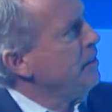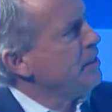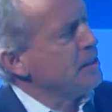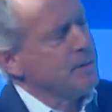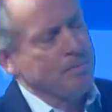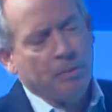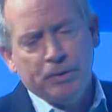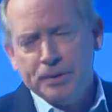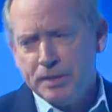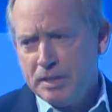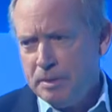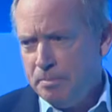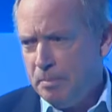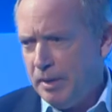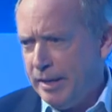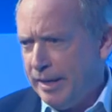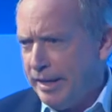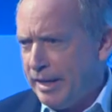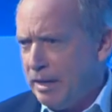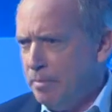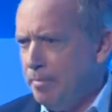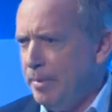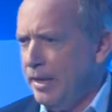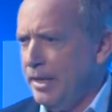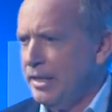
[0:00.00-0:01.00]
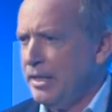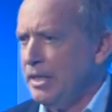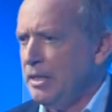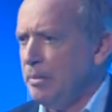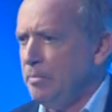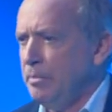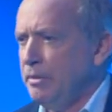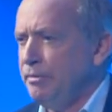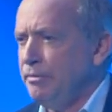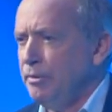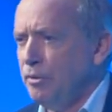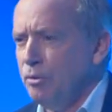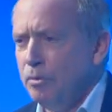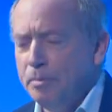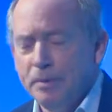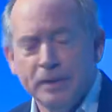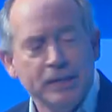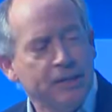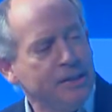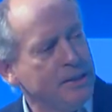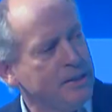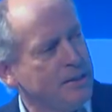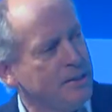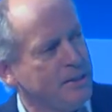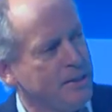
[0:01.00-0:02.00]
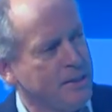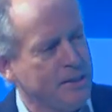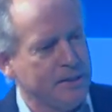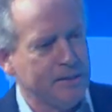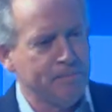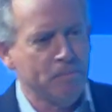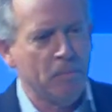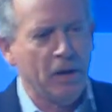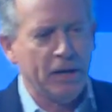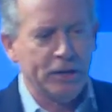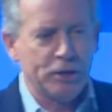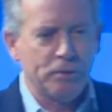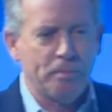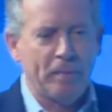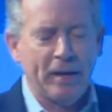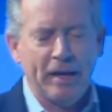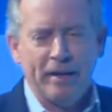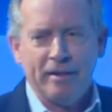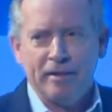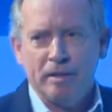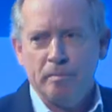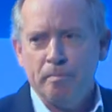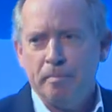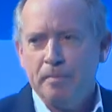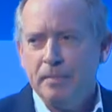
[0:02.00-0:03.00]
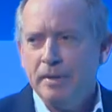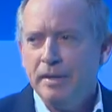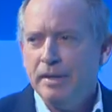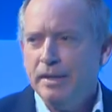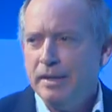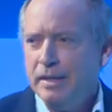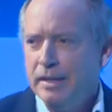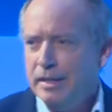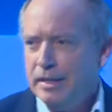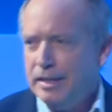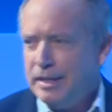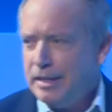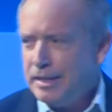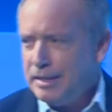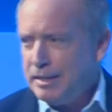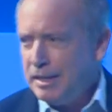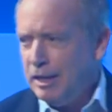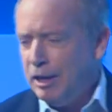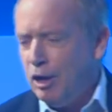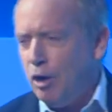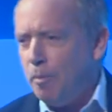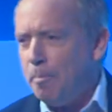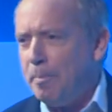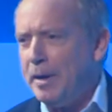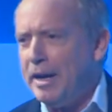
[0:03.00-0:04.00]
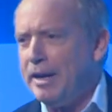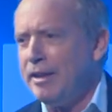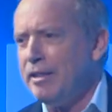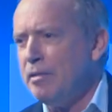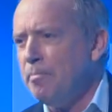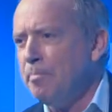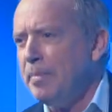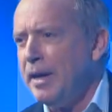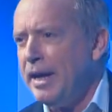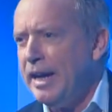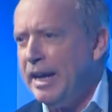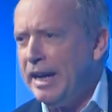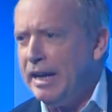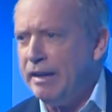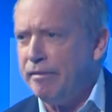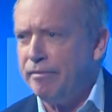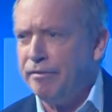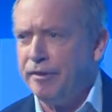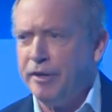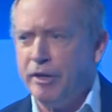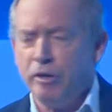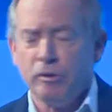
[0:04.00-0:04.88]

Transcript: been sponsored by a competitor before, but this is much better than, it's a lot better than paying it for